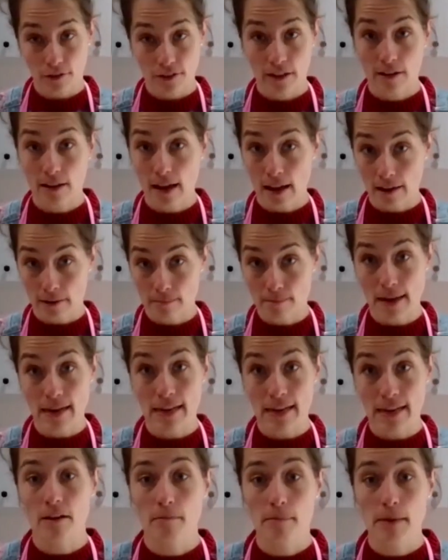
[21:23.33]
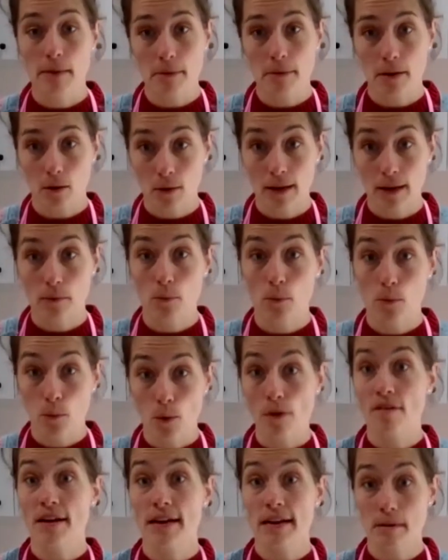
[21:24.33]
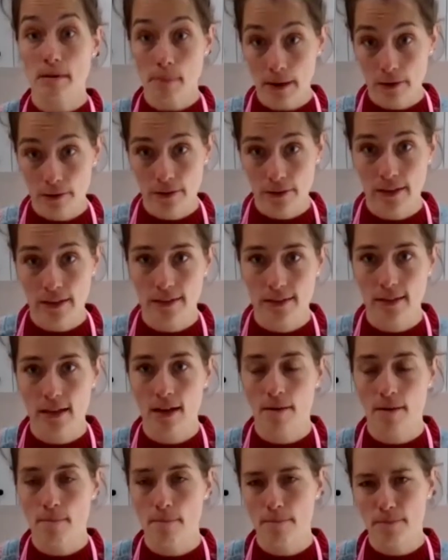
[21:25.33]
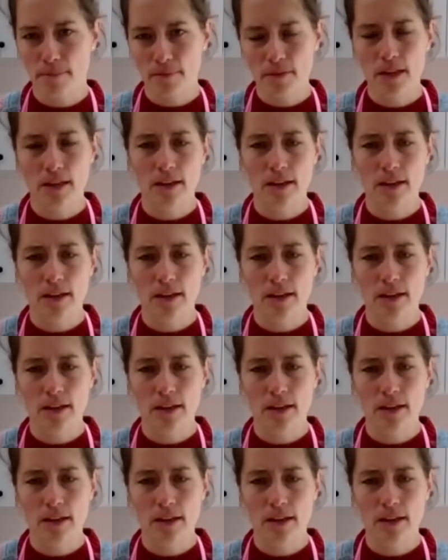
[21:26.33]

and many young people are quite worried about this, and